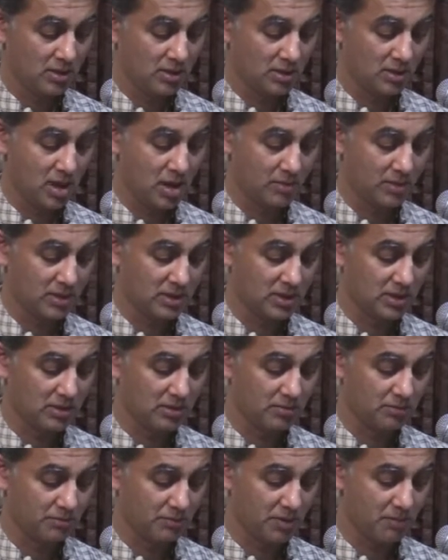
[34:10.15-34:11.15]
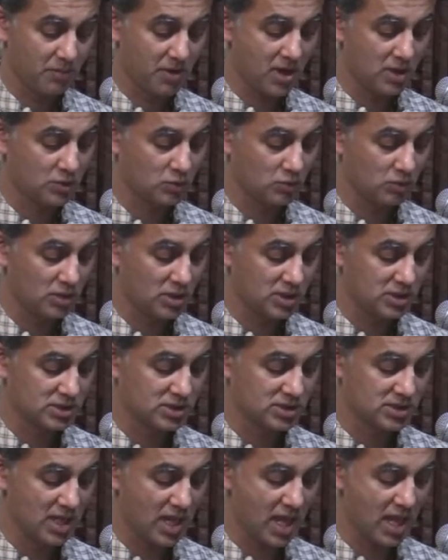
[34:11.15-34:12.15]
Rama then prepared to release
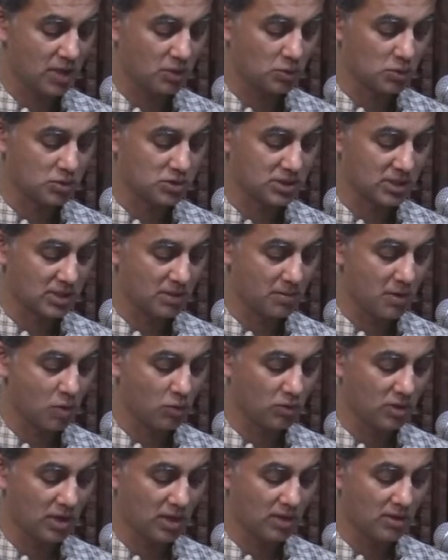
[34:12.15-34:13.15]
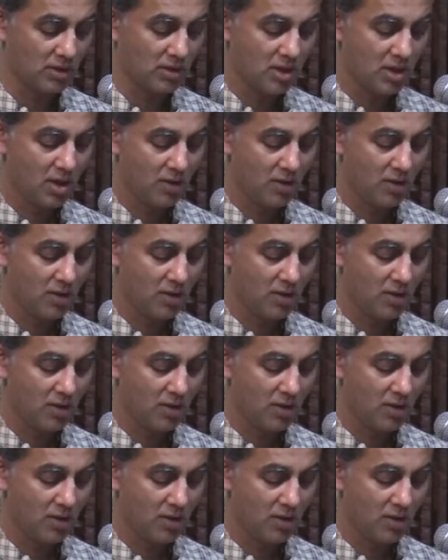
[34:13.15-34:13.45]
his arrows at the mountain